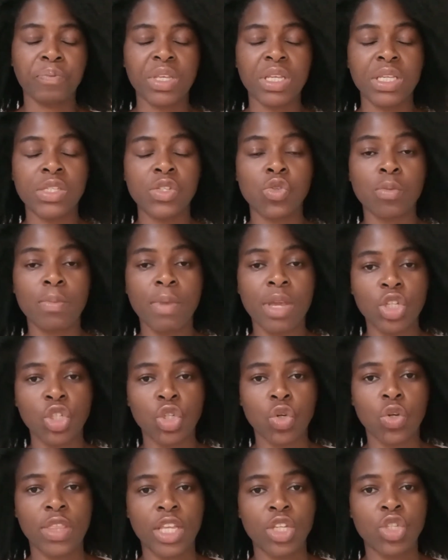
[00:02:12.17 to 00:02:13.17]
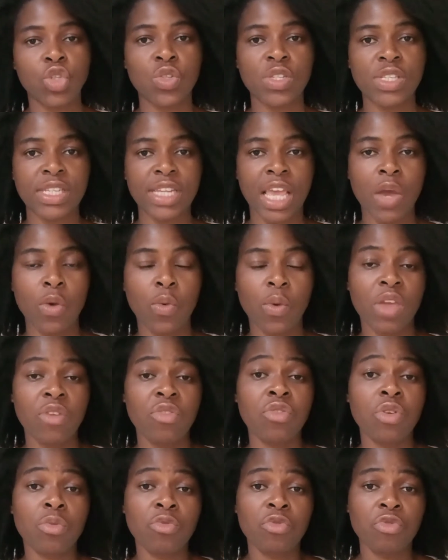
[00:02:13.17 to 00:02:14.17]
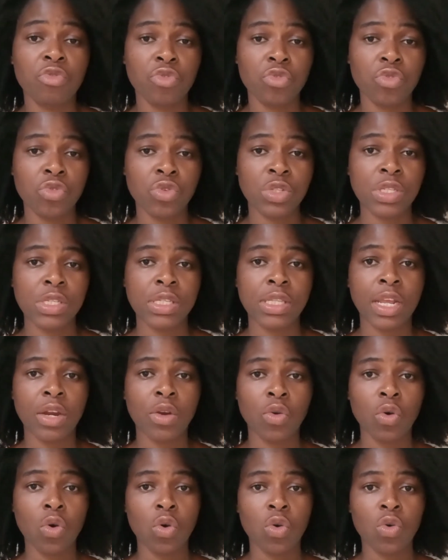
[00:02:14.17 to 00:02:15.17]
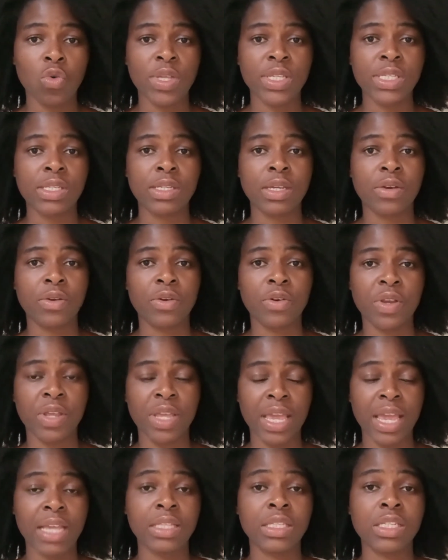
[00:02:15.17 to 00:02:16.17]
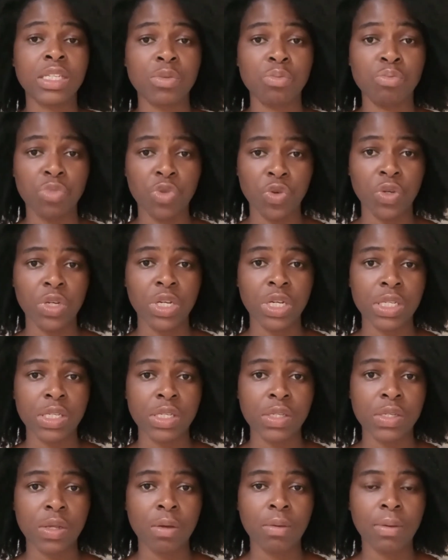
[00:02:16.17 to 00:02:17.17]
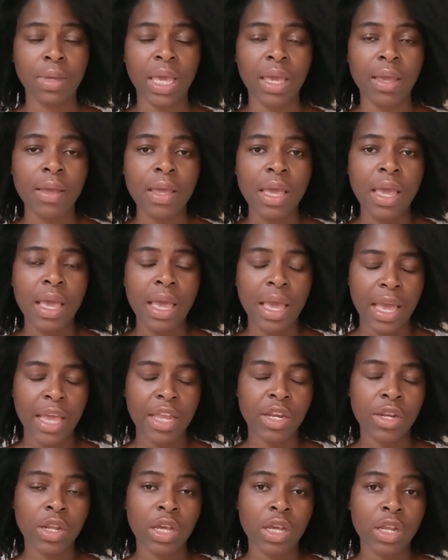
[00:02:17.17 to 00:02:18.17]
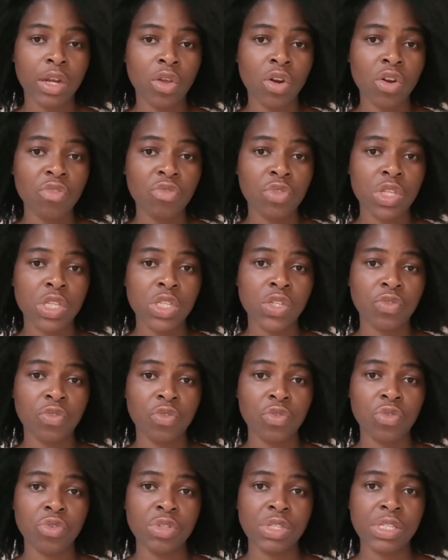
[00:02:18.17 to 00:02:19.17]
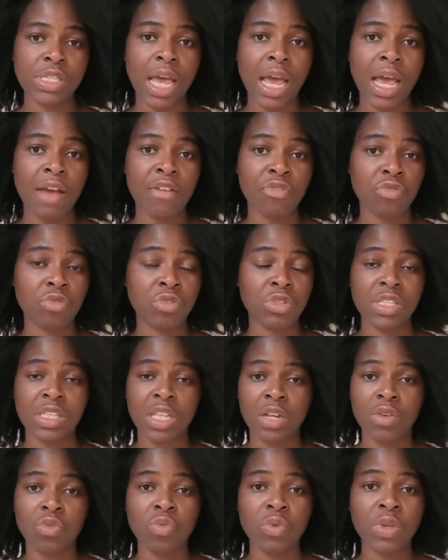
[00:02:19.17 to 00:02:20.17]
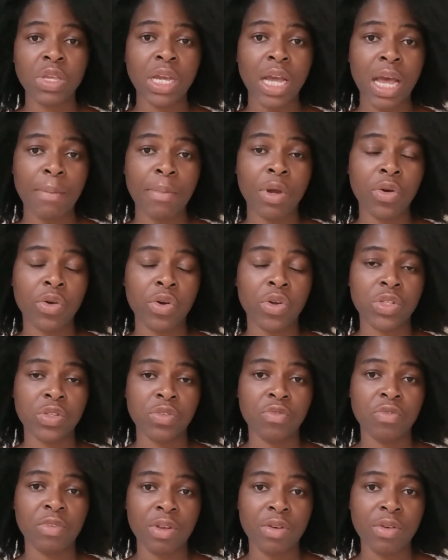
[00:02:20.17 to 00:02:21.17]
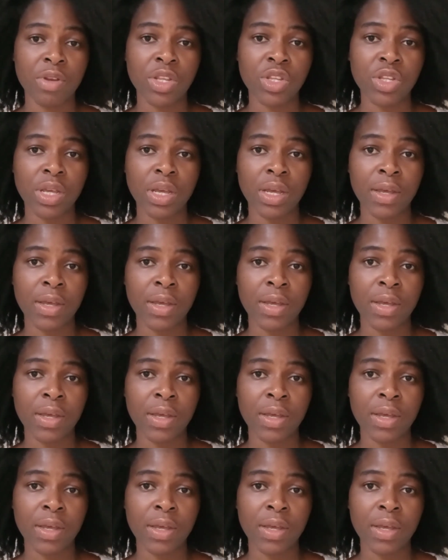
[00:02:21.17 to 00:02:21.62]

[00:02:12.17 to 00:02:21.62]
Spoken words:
is to make sure that you stay away from foods that always create mucus. Okay, and a lot of these foods are foods that we come across very